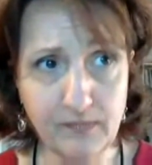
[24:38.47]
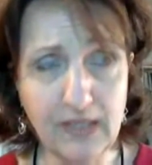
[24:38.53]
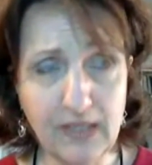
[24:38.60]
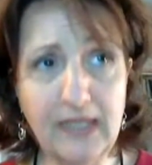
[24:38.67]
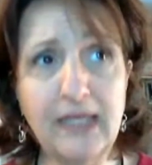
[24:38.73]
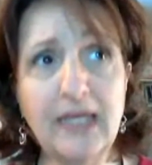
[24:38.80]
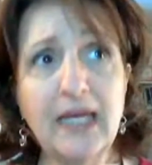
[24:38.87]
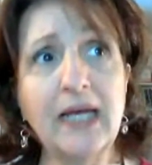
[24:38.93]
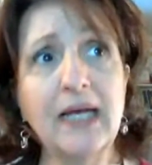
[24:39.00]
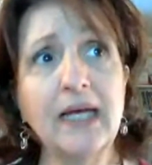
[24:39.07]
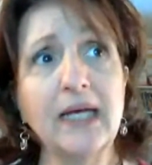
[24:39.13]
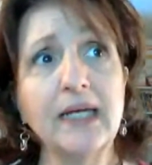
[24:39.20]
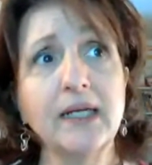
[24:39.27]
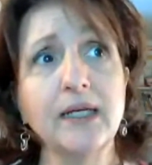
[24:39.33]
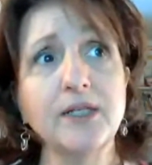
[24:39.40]
he
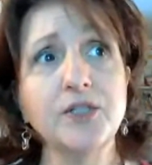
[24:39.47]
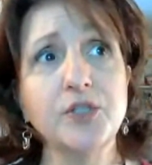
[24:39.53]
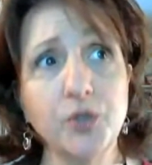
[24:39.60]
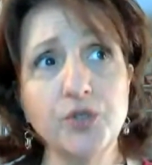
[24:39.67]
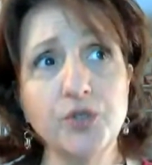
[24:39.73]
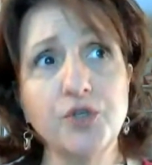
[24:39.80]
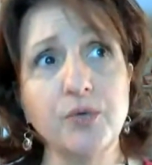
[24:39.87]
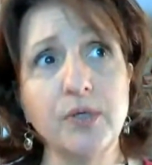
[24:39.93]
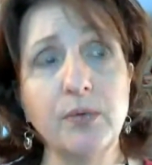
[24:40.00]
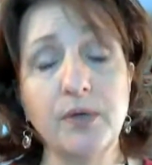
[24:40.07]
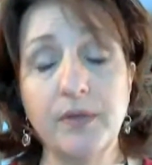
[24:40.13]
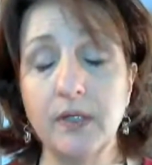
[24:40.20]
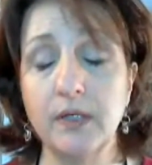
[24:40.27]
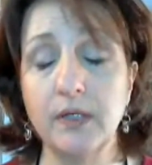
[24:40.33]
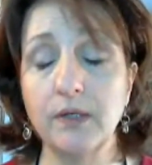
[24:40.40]
had a surgery
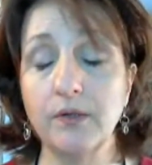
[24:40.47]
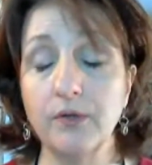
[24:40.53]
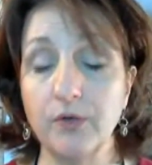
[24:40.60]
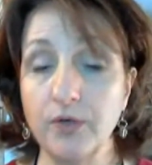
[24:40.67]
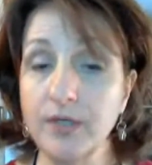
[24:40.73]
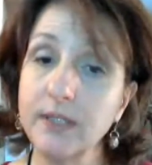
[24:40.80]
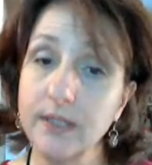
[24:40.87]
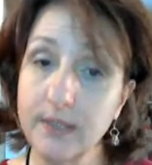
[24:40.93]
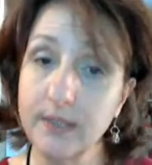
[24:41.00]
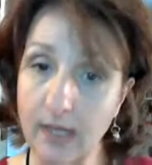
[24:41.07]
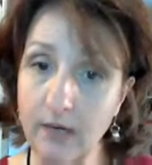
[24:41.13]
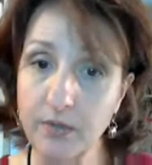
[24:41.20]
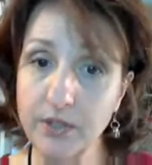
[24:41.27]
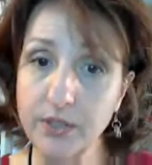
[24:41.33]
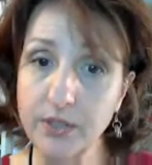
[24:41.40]
within 36
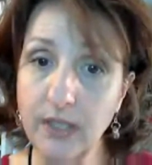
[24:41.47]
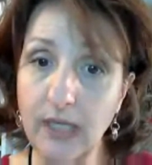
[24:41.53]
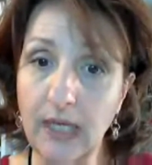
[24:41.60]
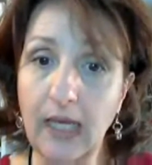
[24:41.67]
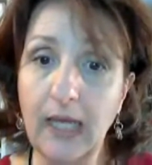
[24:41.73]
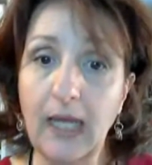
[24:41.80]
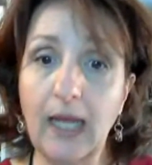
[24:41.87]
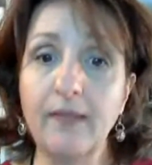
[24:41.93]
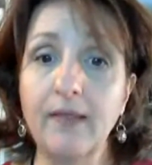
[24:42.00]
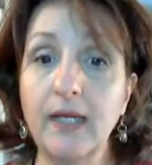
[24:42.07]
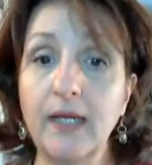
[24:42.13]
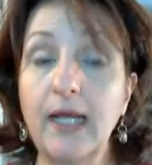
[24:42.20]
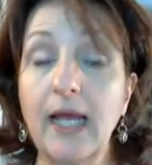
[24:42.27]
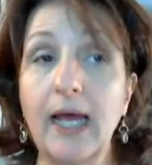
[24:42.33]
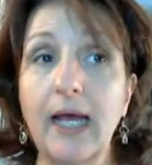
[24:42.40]
hours. And then
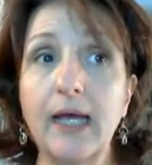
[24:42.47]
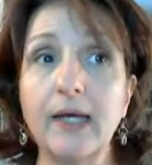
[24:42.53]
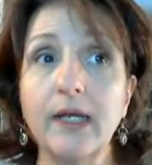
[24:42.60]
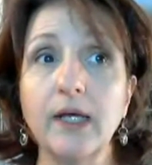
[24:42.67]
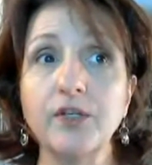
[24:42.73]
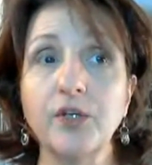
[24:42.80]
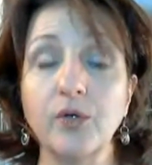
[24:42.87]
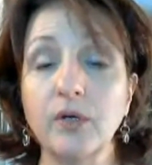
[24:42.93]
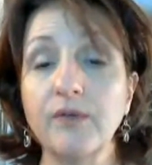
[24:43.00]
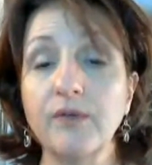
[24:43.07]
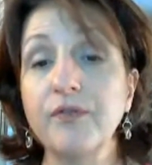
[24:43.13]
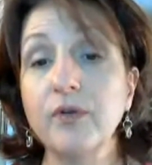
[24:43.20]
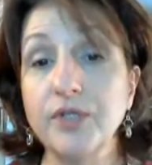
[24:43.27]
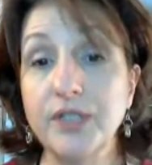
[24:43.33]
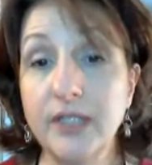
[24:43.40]
he had a total of
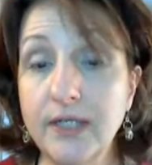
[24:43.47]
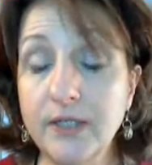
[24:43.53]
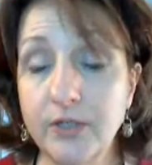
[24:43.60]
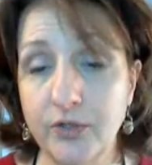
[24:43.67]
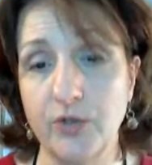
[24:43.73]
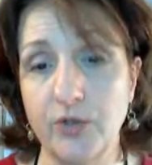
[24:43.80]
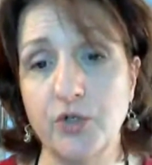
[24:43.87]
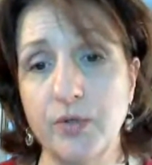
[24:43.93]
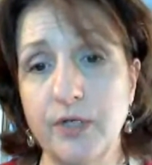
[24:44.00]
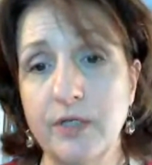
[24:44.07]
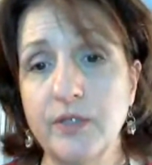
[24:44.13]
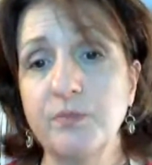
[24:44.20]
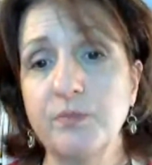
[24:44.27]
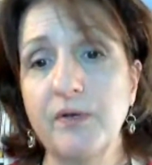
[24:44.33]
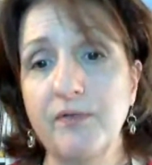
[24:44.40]
13
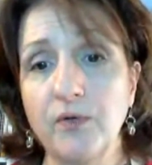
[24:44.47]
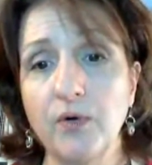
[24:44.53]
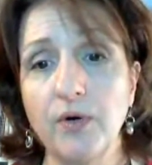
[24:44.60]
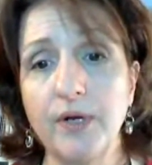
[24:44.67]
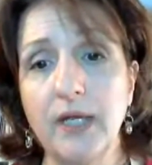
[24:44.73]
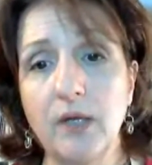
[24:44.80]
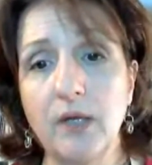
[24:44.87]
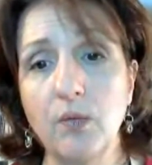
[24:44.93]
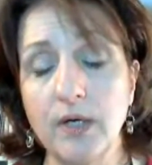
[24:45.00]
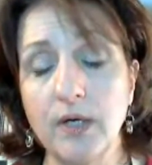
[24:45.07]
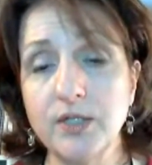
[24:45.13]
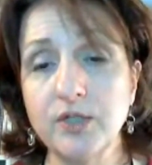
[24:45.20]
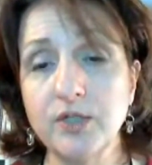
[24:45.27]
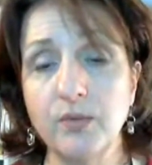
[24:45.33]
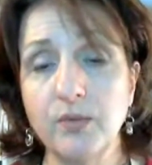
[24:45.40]
surgeries before he
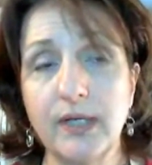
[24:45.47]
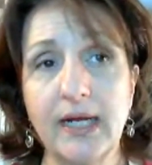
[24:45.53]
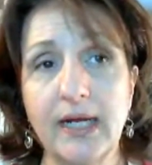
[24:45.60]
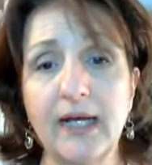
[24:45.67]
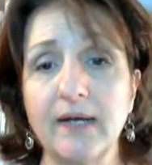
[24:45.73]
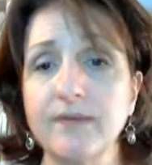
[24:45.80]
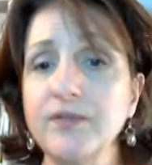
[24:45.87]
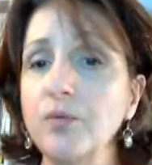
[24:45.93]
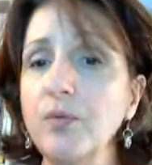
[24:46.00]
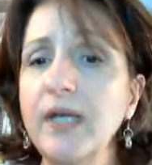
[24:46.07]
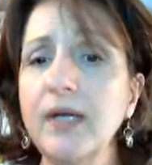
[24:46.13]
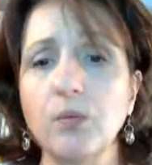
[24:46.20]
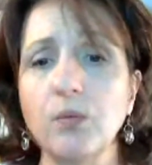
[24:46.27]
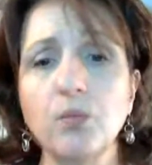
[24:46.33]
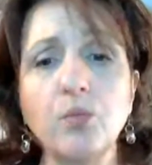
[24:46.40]
was 3.5. So we had
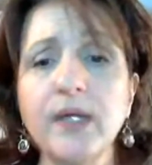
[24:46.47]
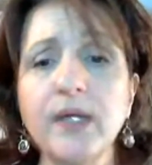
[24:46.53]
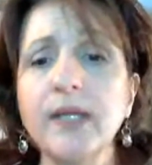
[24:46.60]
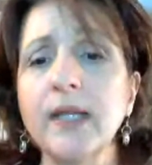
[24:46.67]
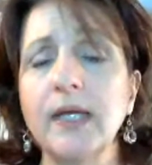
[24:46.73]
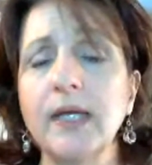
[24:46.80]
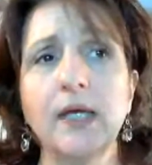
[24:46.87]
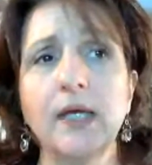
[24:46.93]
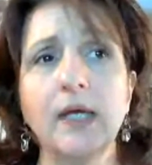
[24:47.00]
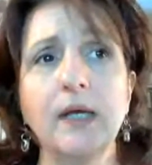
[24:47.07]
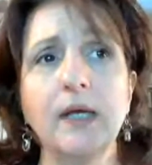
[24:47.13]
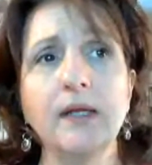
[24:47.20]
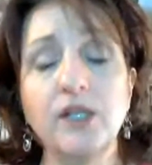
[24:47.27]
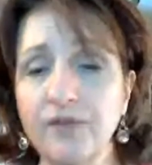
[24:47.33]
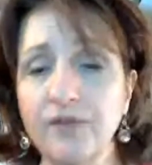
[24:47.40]
a really
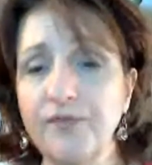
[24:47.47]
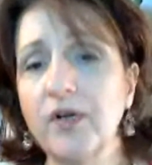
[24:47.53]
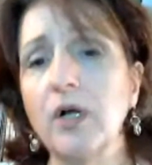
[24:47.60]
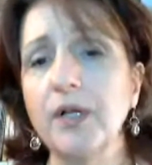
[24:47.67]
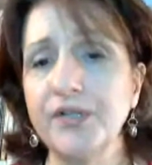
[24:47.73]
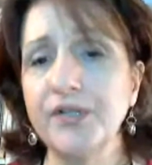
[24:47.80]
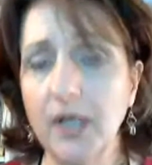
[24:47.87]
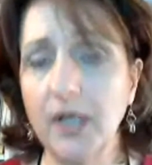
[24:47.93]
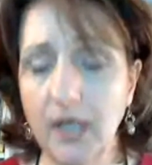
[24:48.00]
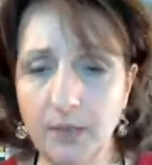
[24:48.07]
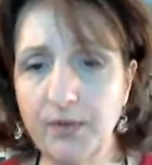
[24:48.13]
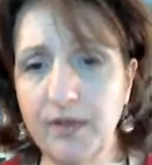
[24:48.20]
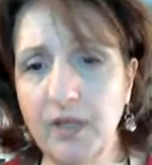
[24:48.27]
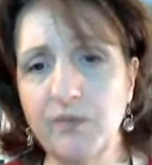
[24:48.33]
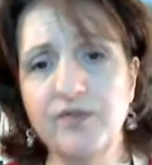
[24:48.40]
difficult time
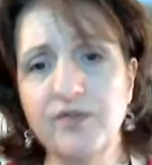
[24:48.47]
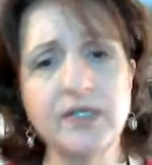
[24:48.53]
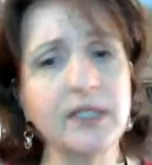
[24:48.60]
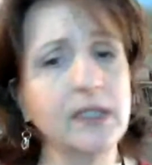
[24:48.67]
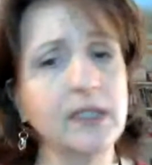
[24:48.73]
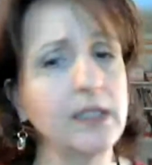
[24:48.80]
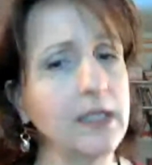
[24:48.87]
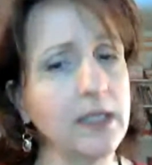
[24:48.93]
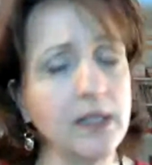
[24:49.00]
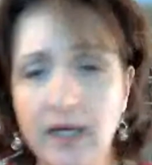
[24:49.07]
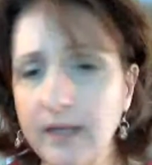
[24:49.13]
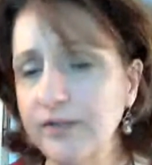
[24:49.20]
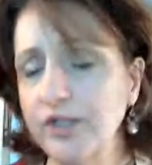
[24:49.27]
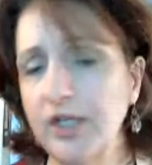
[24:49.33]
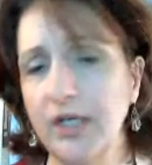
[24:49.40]
with him physically, a
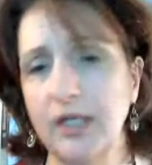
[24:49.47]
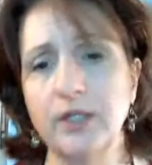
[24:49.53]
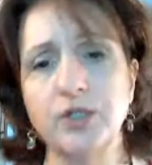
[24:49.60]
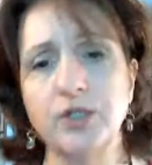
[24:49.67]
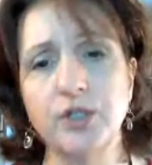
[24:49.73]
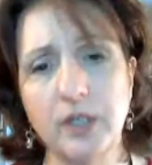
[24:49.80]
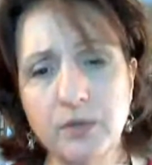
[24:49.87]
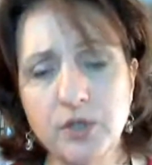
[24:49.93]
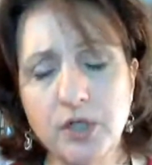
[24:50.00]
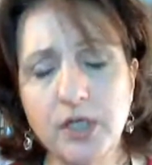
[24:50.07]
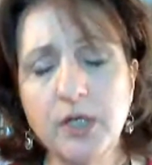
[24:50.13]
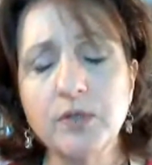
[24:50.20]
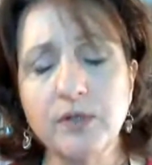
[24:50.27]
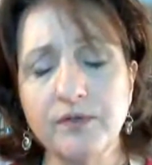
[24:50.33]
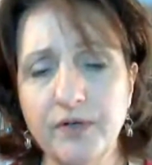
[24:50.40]
lot of challenges.
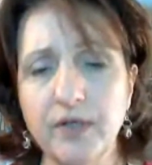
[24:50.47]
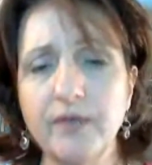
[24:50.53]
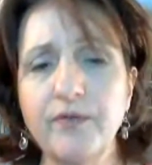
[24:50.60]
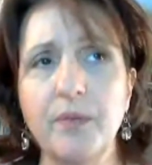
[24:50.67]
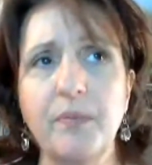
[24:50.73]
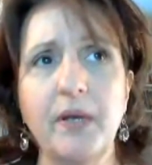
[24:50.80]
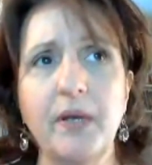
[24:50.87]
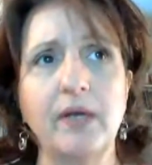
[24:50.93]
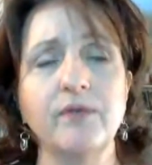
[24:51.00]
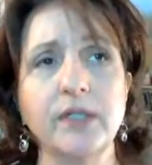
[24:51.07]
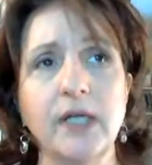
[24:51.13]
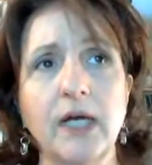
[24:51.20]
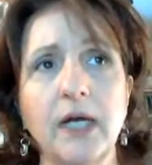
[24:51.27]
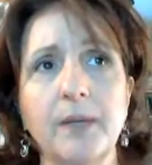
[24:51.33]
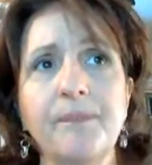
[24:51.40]
It was a very, very painful
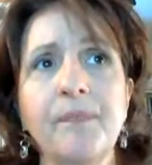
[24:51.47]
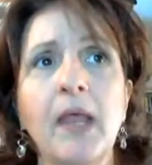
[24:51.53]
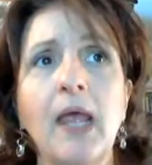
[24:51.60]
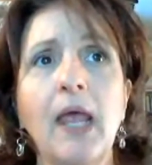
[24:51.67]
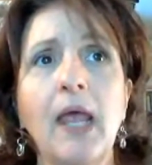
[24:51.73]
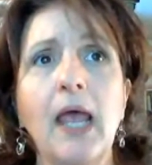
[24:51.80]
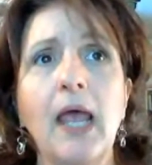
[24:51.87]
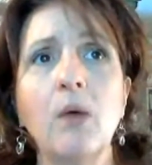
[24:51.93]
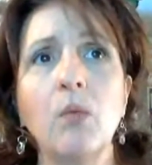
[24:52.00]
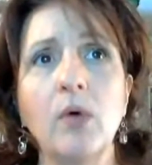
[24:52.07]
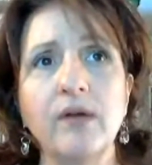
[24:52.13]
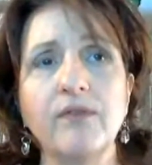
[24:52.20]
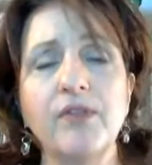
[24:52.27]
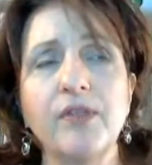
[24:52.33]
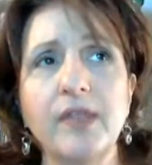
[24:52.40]
time. And one
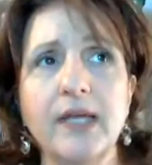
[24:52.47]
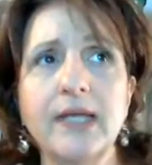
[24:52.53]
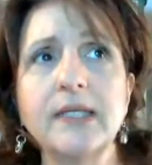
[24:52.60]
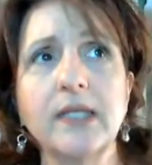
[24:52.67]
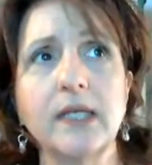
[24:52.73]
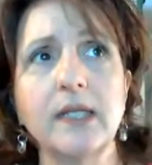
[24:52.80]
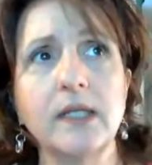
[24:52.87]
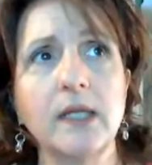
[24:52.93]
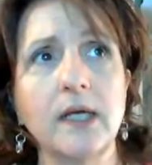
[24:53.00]
of the things that